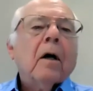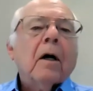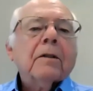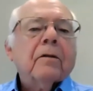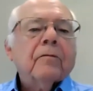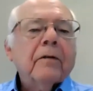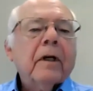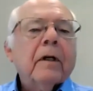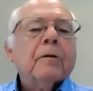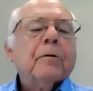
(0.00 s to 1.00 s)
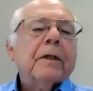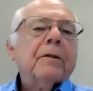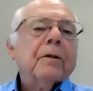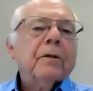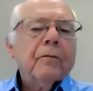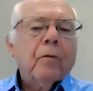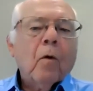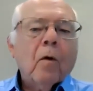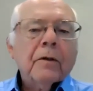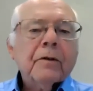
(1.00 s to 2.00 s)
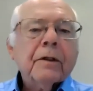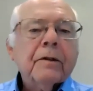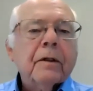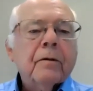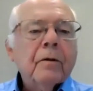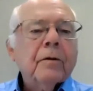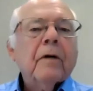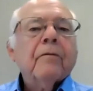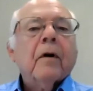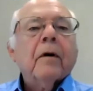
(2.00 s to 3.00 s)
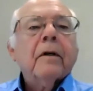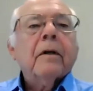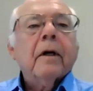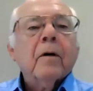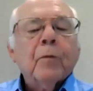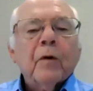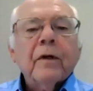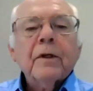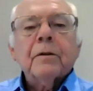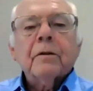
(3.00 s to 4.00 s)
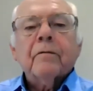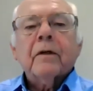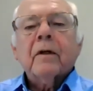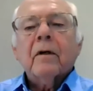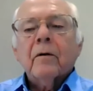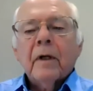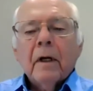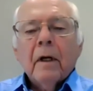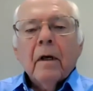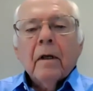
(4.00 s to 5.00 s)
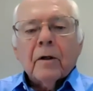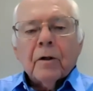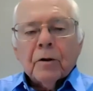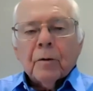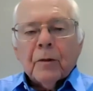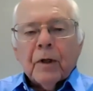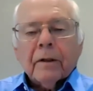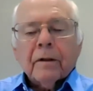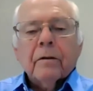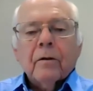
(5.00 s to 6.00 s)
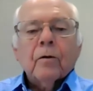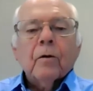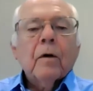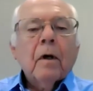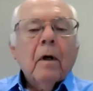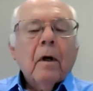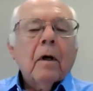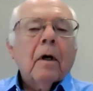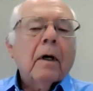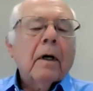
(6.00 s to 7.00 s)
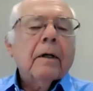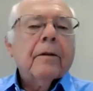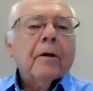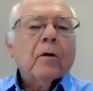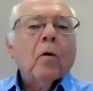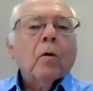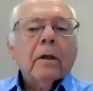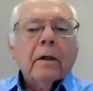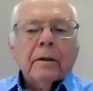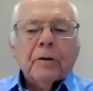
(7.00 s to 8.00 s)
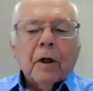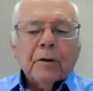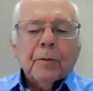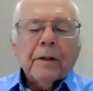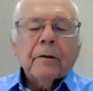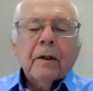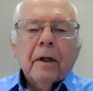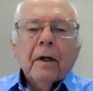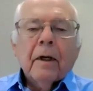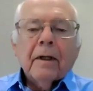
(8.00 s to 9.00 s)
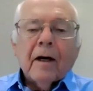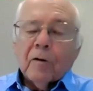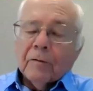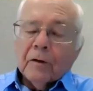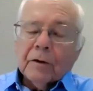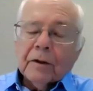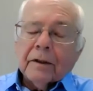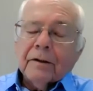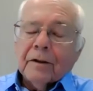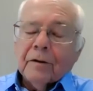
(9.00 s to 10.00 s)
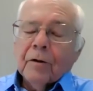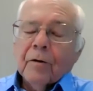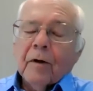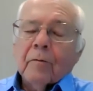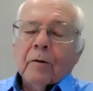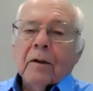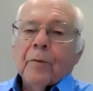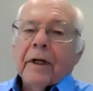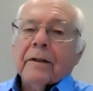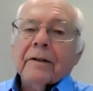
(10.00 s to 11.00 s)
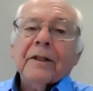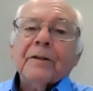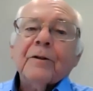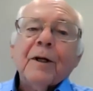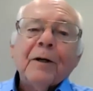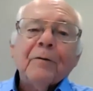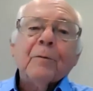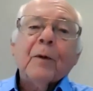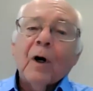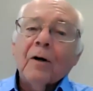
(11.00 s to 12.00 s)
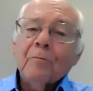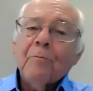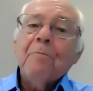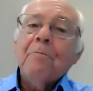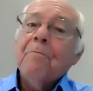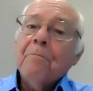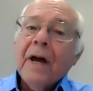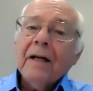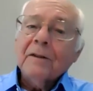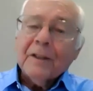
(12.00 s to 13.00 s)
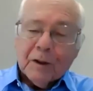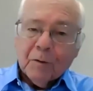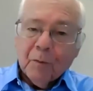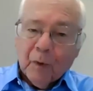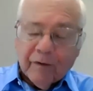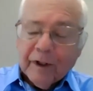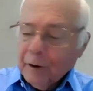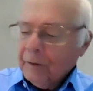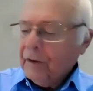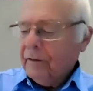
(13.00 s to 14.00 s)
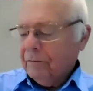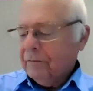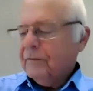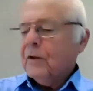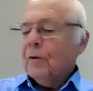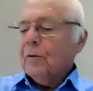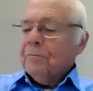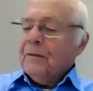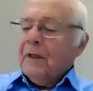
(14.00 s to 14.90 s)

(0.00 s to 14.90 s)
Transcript: cost of living increases for 62 different provisions of the code that are subjected to the COLA adjustments. Now, of those 62, I will admit that 16 of them are penalty provisions. So,